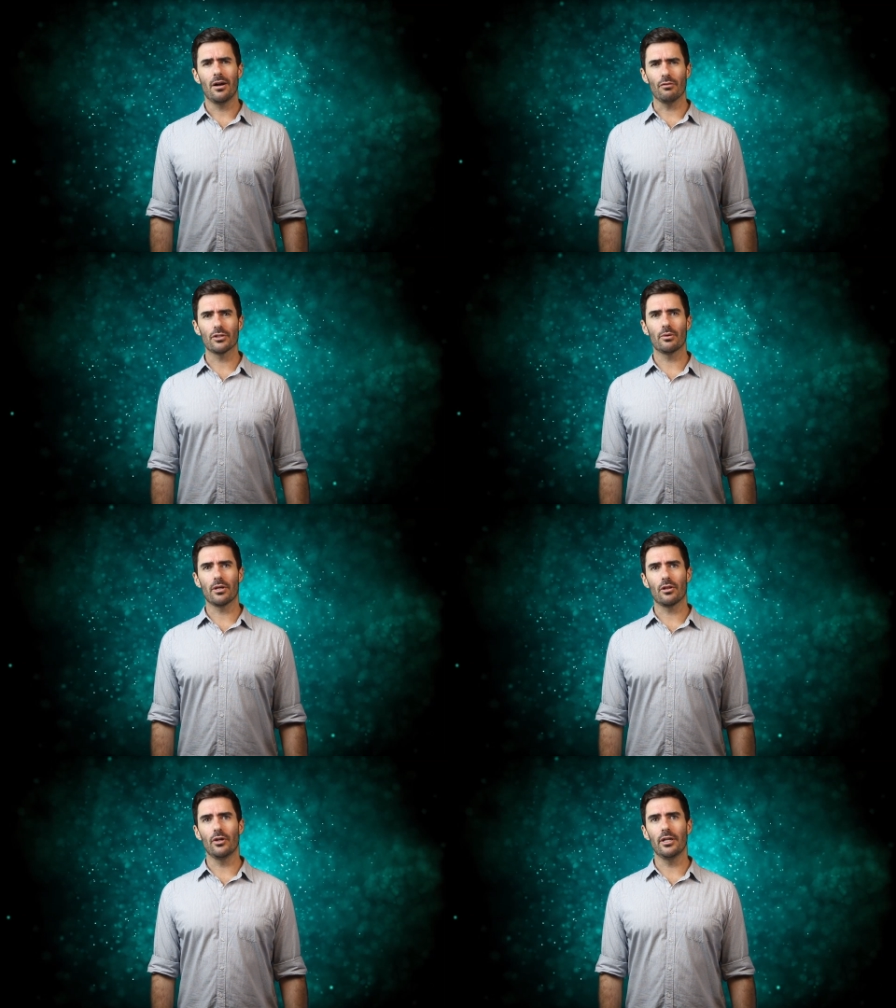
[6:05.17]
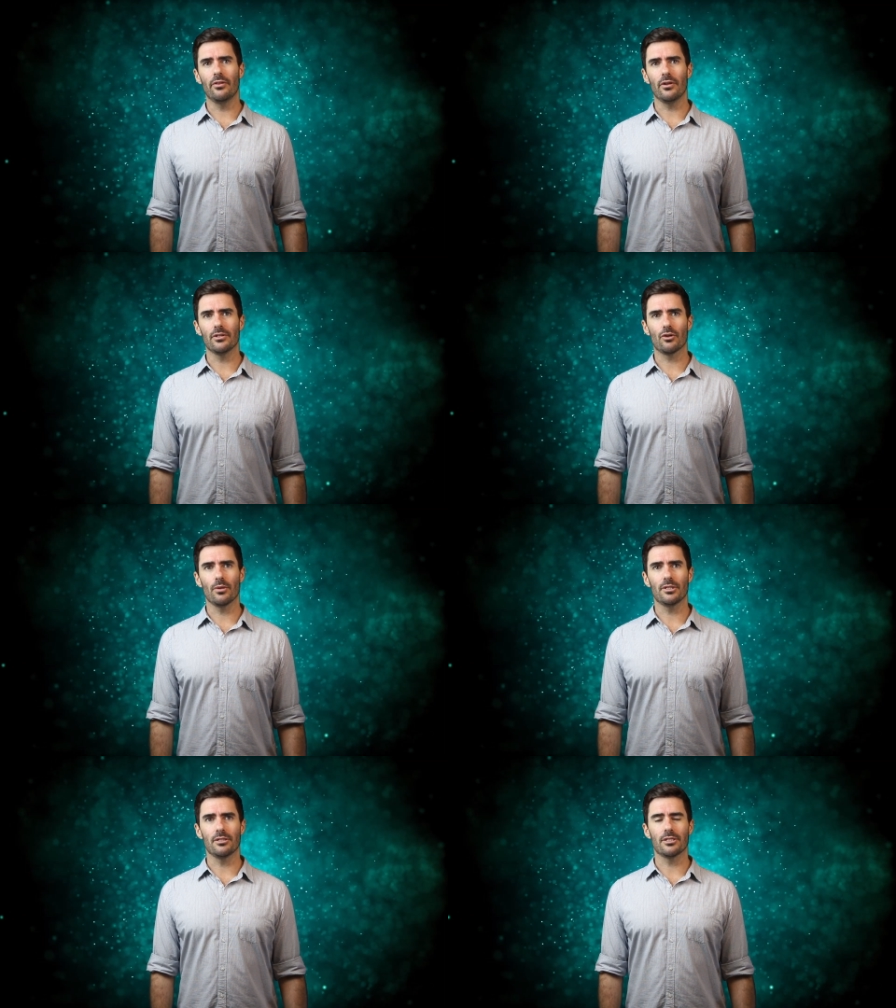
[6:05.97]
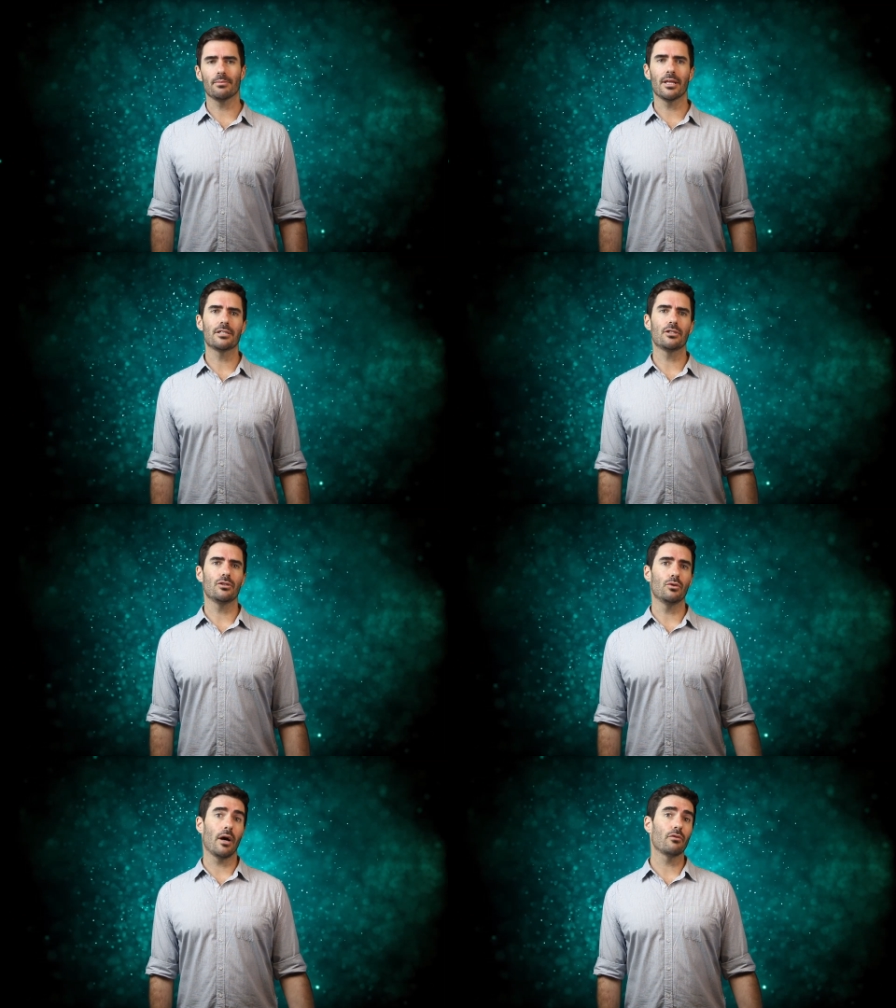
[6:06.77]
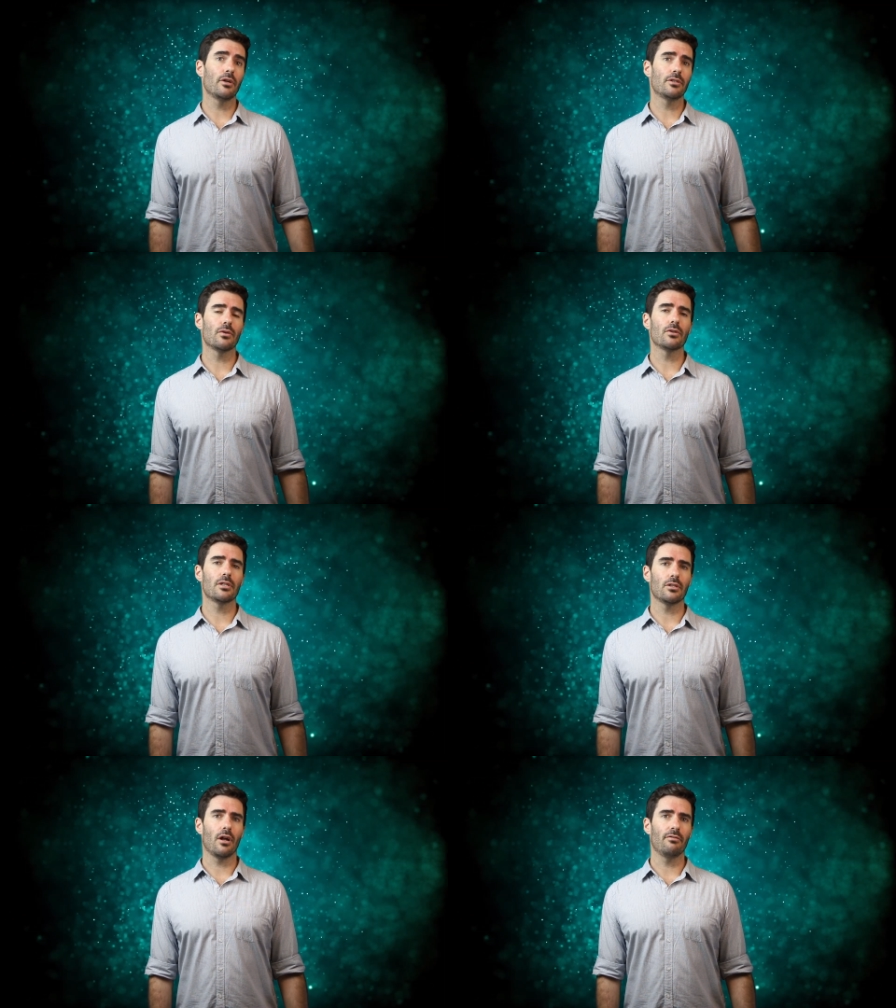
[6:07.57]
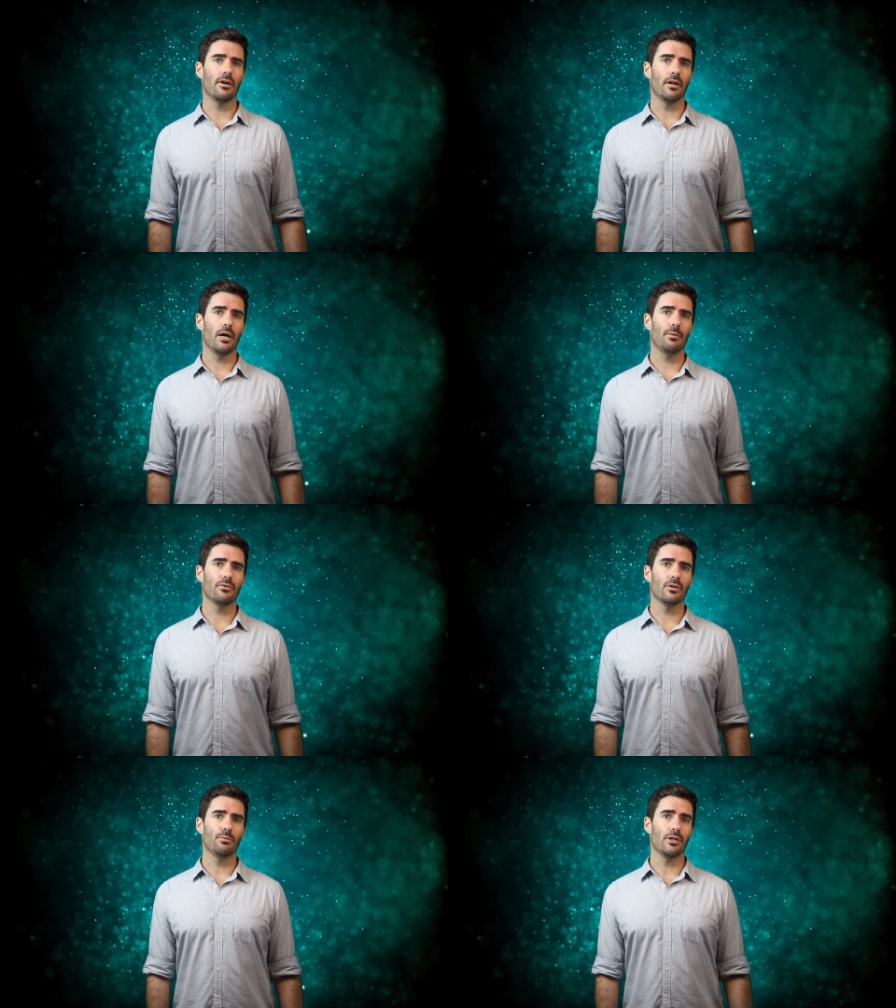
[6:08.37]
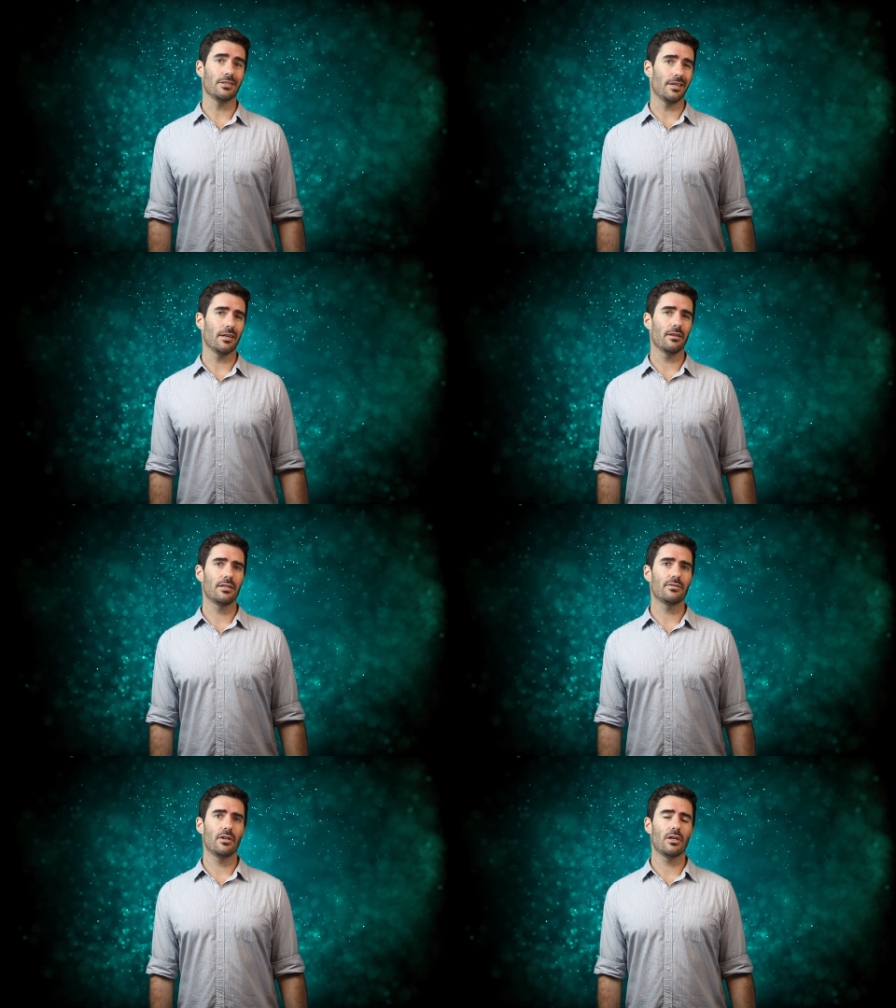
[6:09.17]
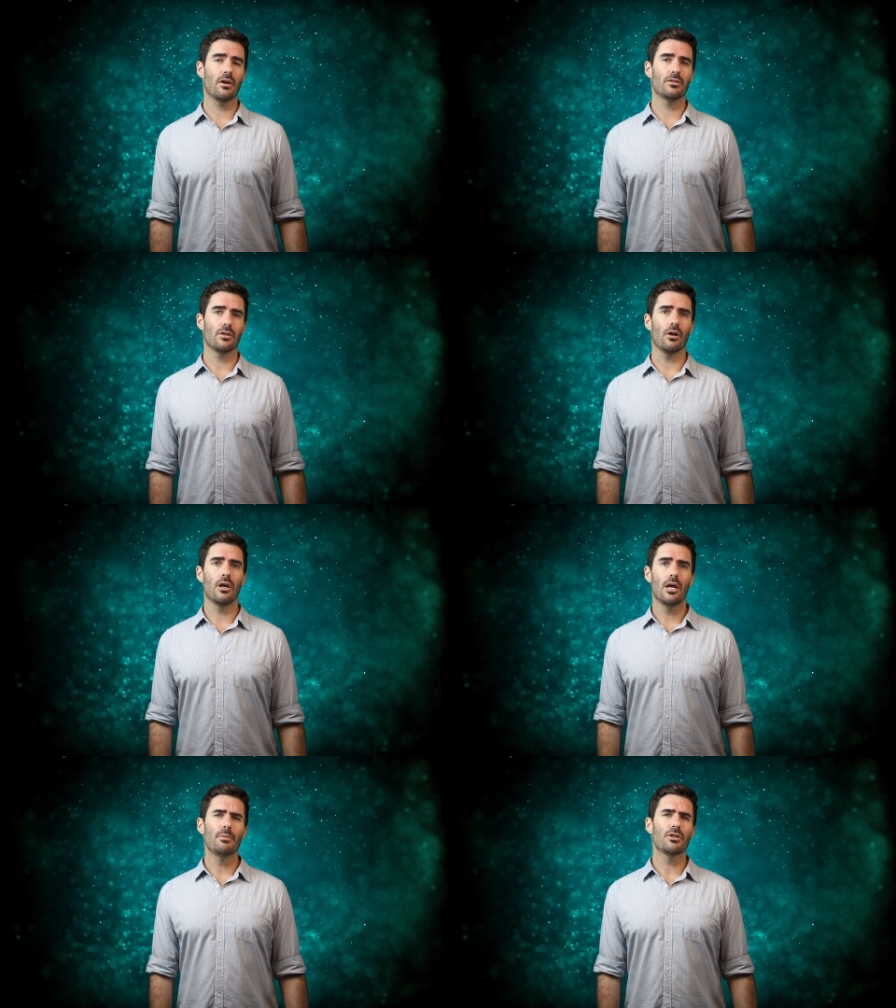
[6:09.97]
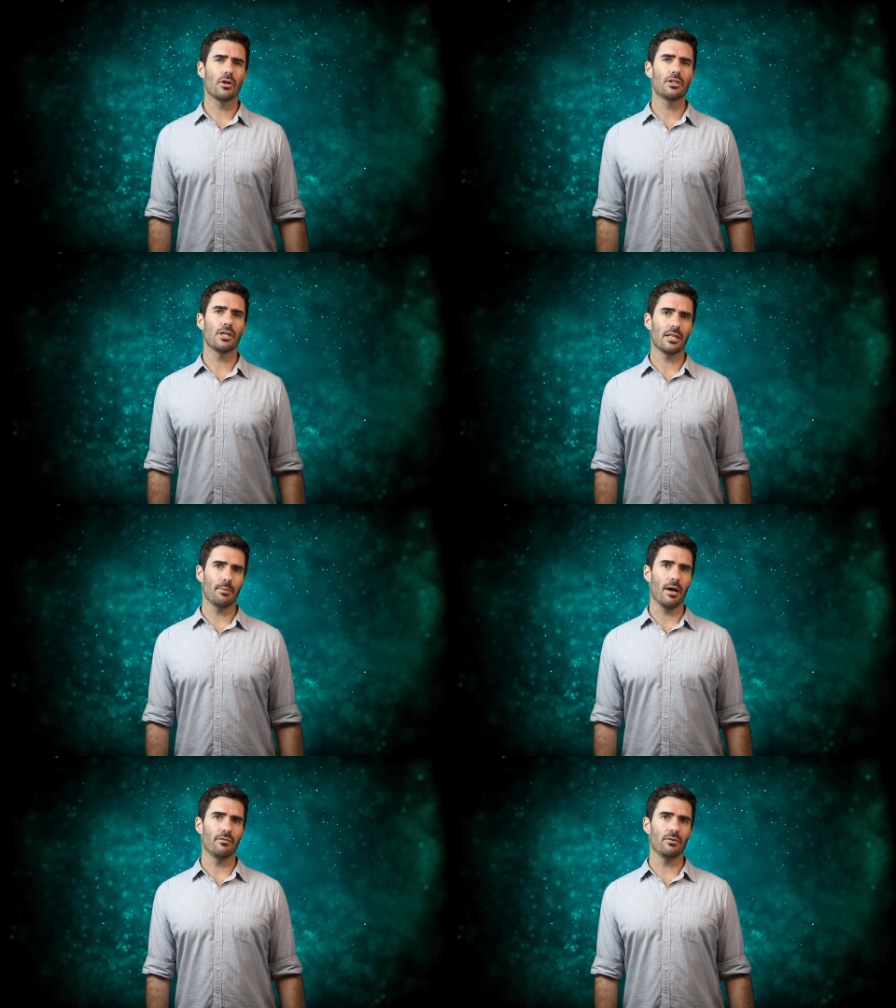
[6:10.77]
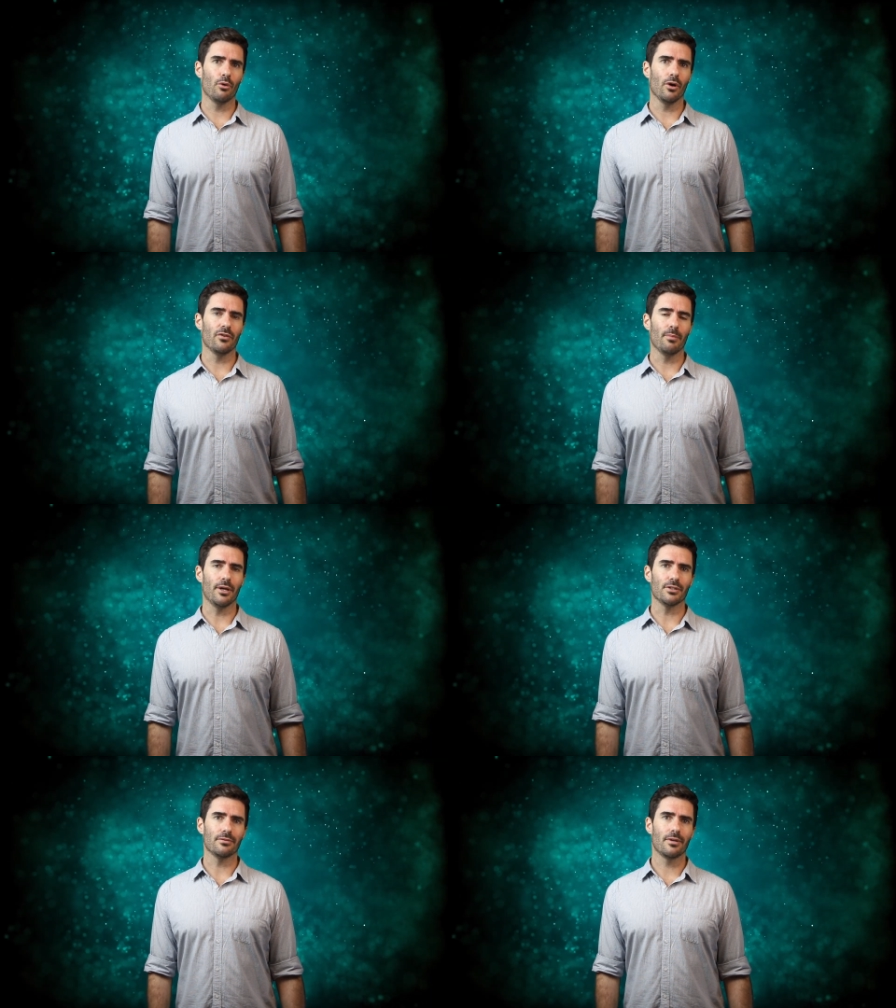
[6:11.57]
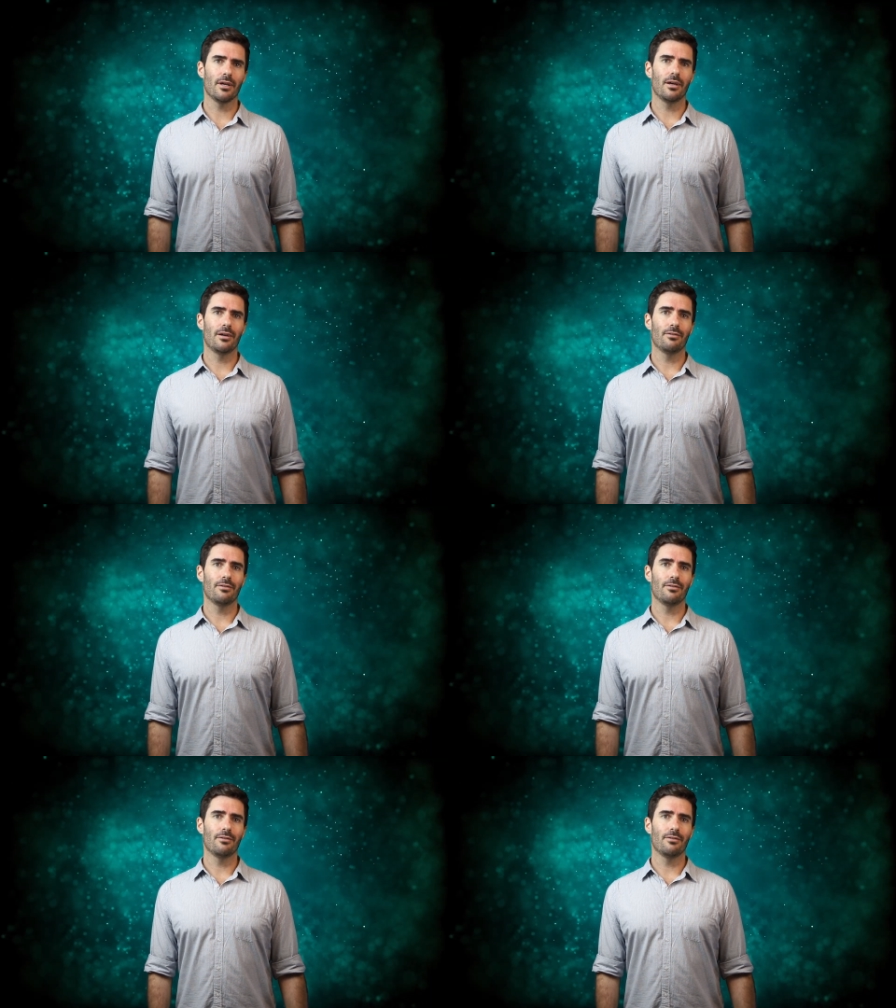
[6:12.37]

I've also included in the description some links to other resources that I found helpful in putting together this video, so be sure to check them out for more information.